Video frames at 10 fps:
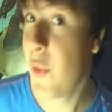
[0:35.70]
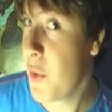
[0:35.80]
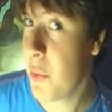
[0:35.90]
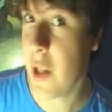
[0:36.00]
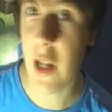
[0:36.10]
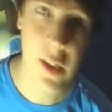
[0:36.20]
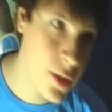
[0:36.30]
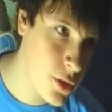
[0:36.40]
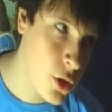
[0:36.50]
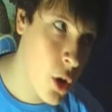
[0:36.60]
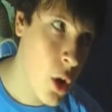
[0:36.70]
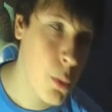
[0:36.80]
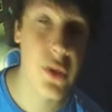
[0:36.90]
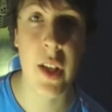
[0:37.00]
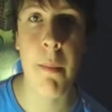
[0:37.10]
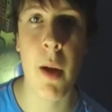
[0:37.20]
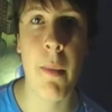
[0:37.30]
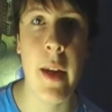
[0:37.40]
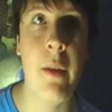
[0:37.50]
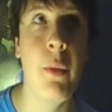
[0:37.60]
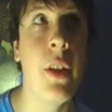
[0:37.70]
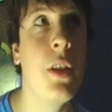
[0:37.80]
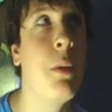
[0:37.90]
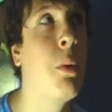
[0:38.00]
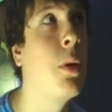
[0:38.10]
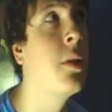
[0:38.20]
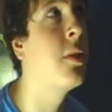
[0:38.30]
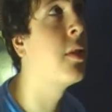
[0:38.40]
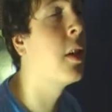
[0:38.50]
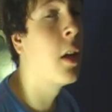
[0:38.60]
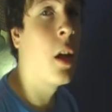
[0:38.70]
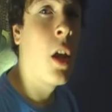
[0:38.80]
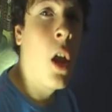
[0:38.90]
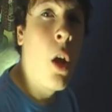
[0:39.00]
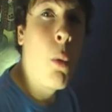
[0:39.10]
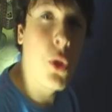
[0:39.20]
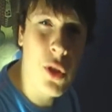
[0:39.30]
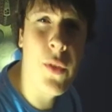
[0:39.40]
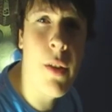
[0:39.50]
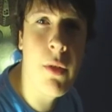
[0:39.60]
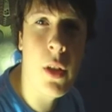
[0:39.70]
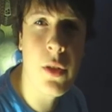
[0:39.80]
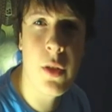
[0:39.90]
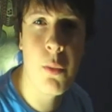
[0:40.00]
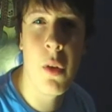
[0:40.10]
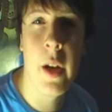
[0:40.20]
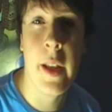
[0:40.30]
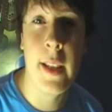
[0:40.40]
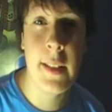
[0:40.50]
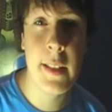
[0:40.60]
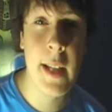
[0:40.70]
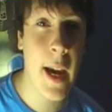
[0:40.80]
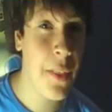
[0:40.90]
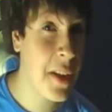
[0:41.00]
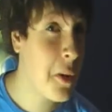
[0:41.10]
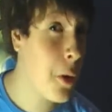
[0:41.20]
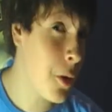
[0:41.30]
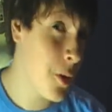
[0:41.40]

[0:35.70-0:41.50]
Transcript: official challenge was set by me, which was, what's your favourite dance and why? Let's see how they got